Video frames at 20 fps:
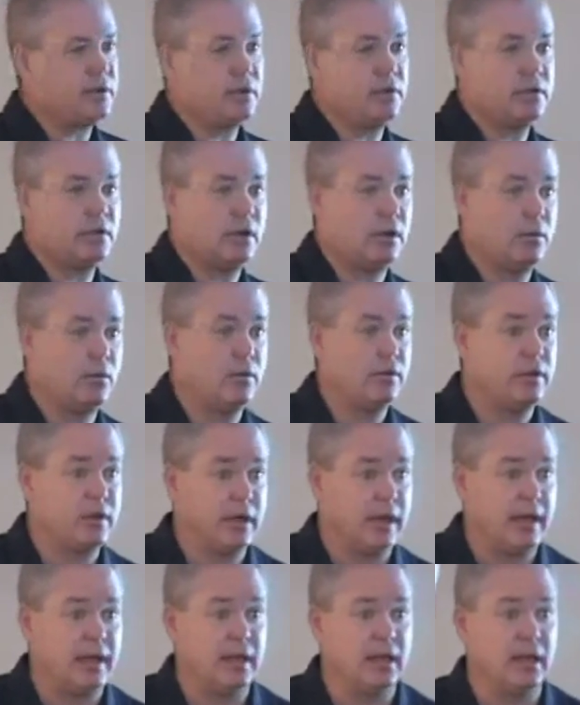and with
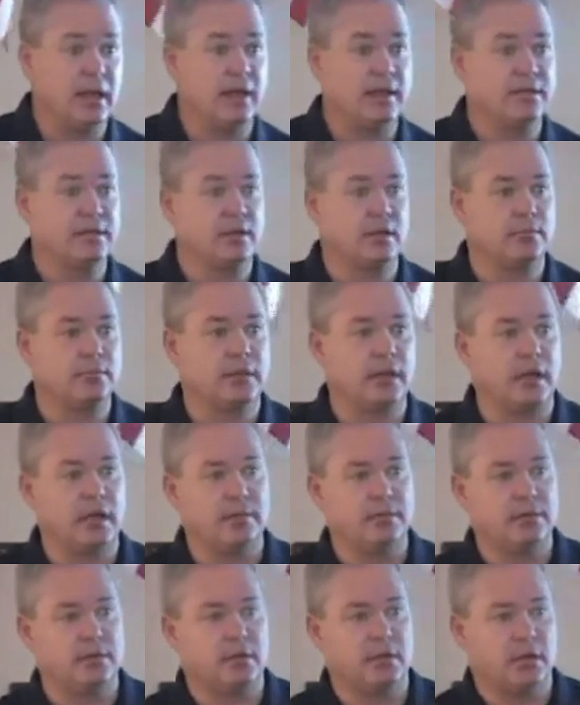an ALS,
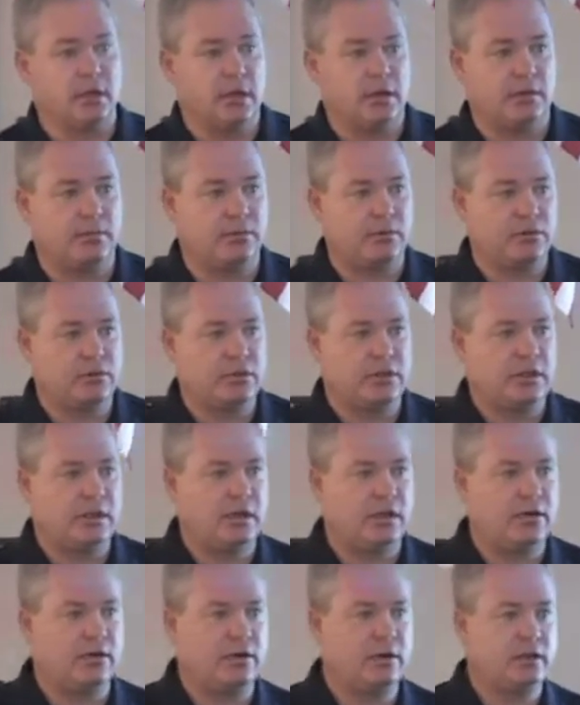sometimes in a
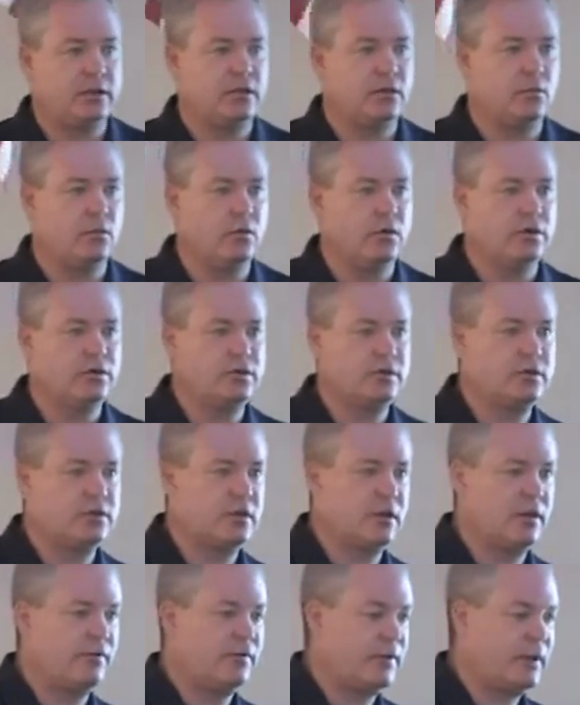pristine area in the woods and
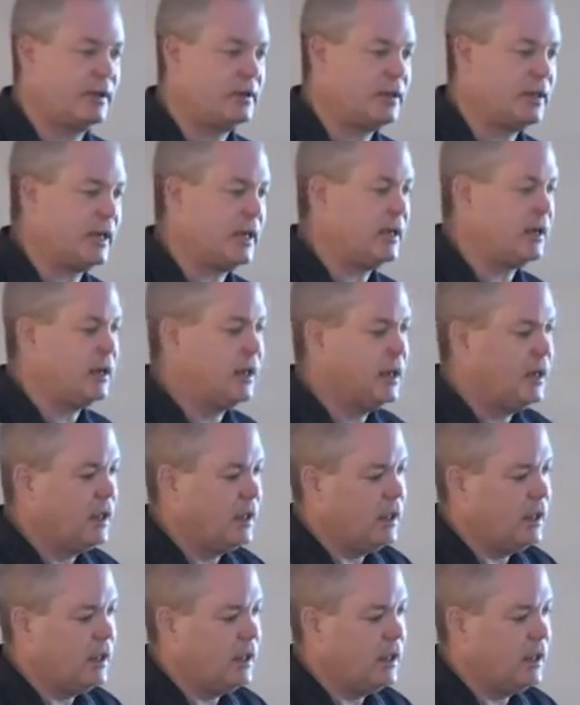stuff like that,